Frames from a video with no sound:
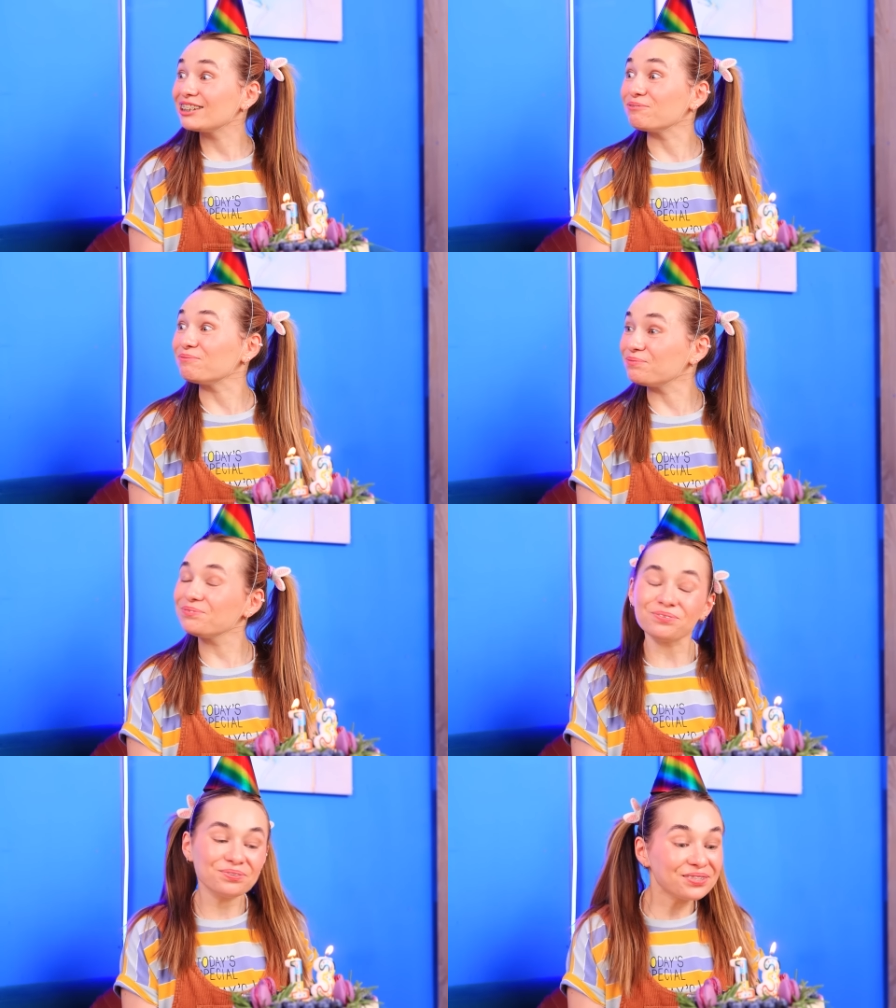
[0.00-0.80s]
I know
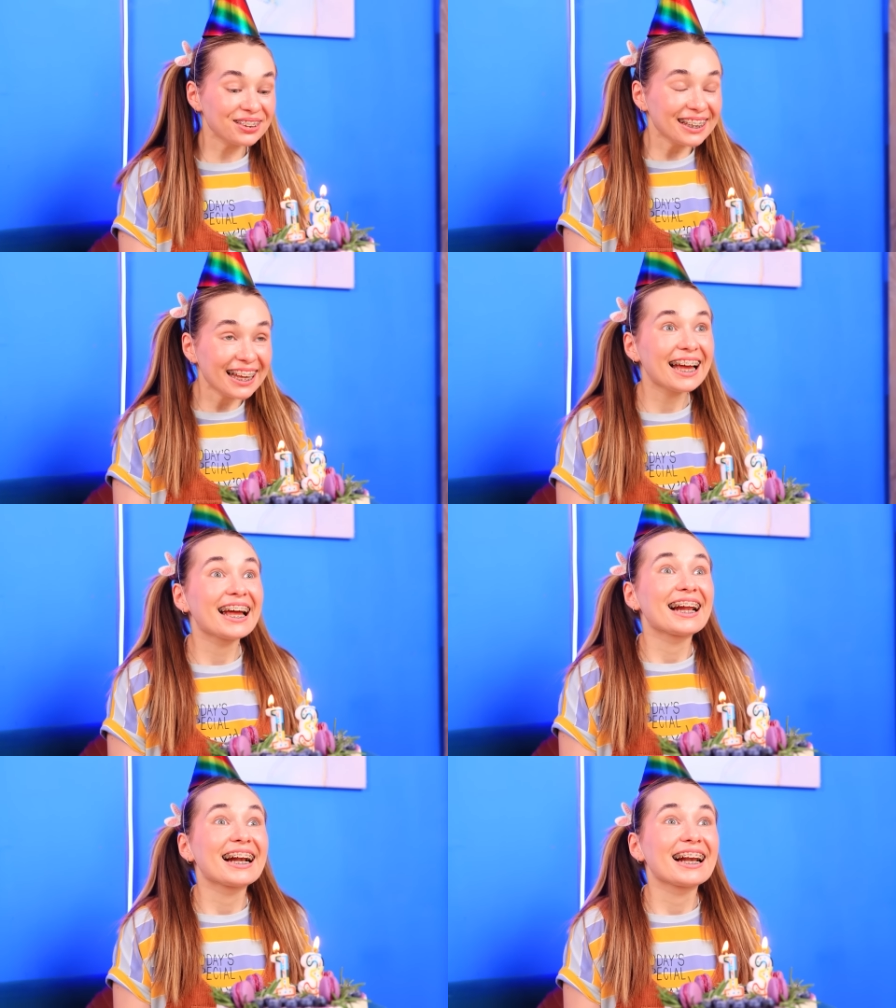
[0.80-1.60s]
exactly what
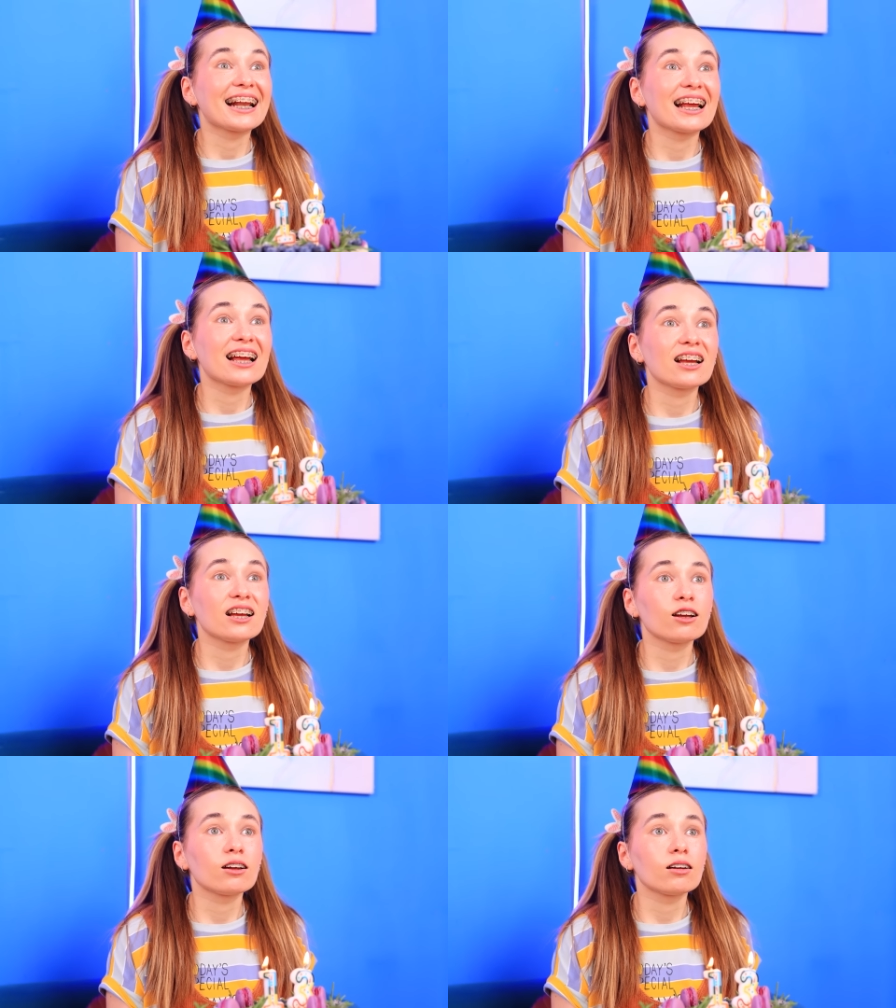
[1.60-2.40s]
I want.
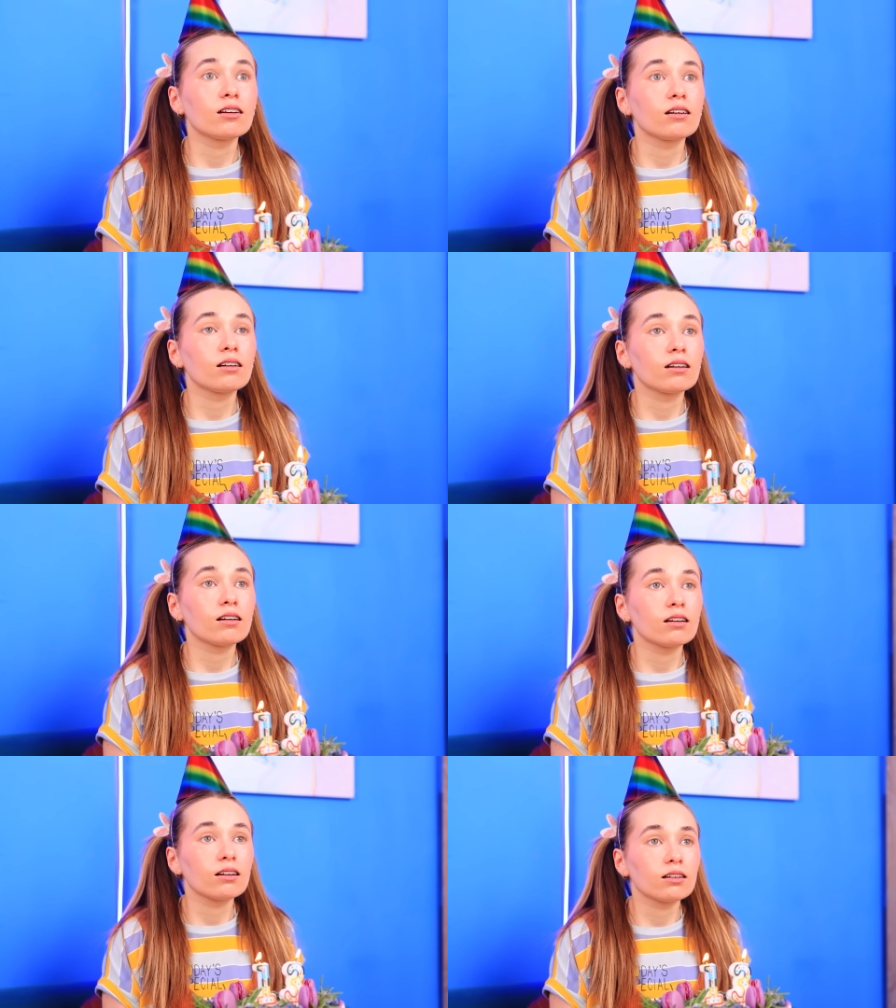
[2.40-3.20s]
Though,
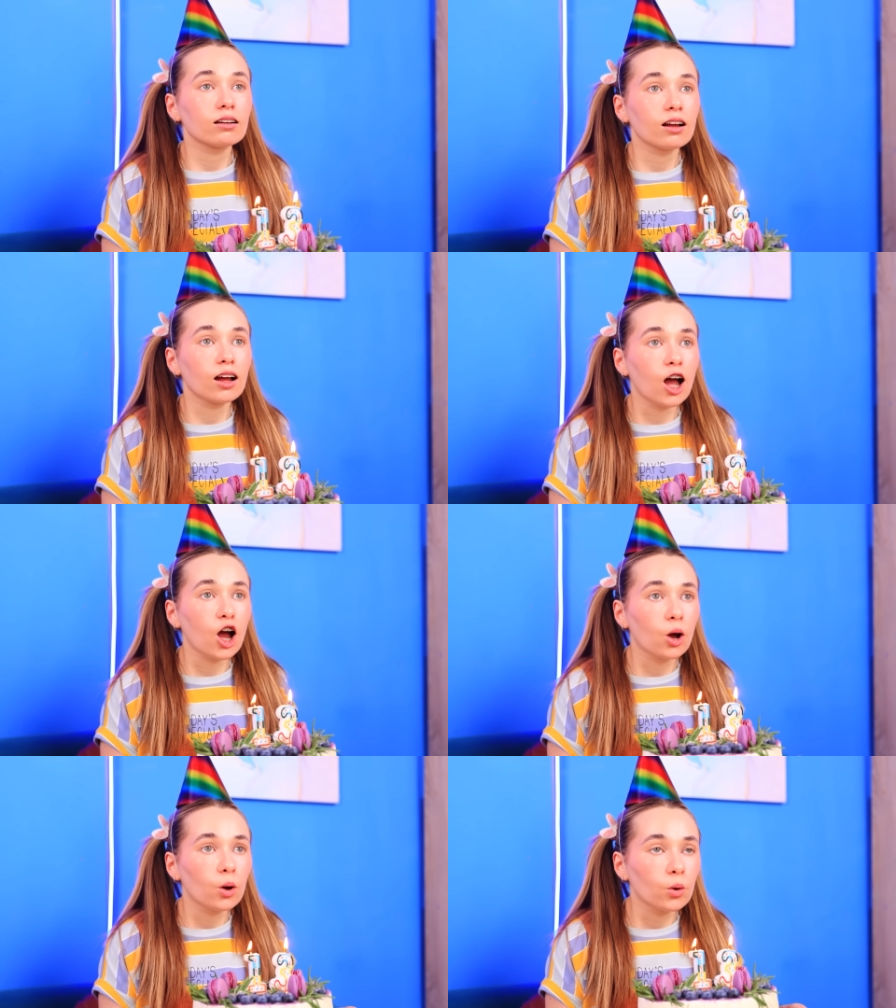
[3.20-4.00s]
it doesn't
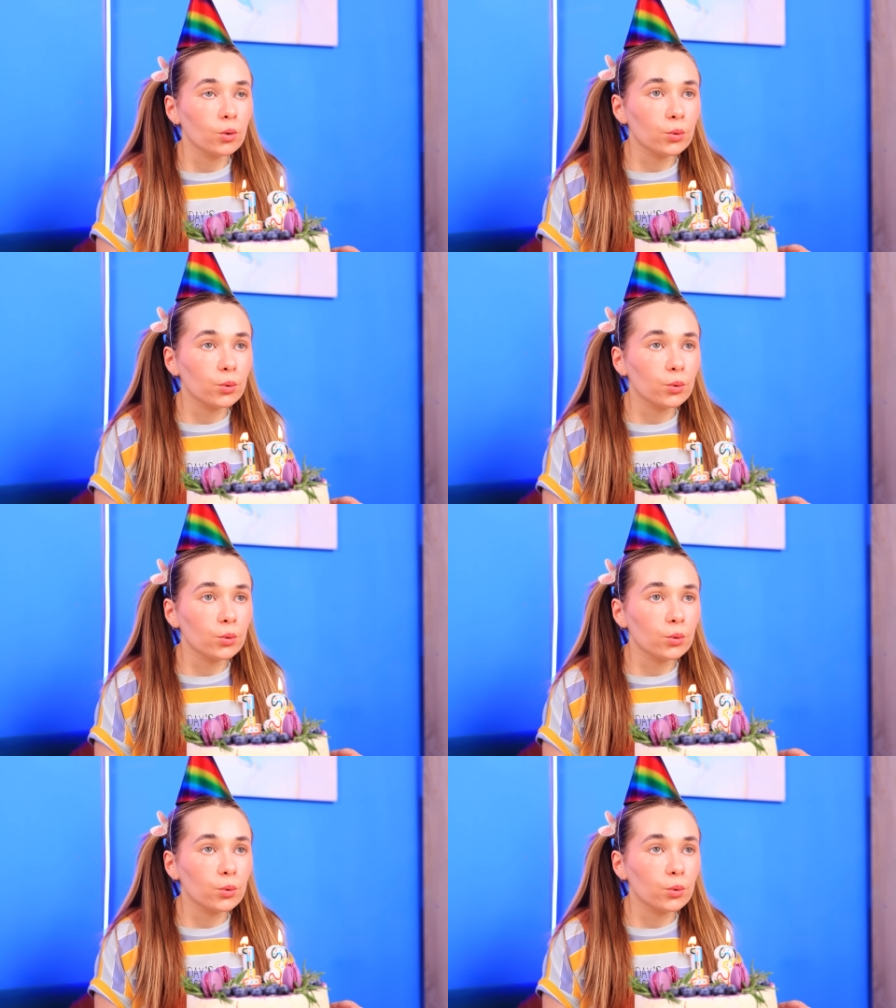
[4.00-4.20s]
really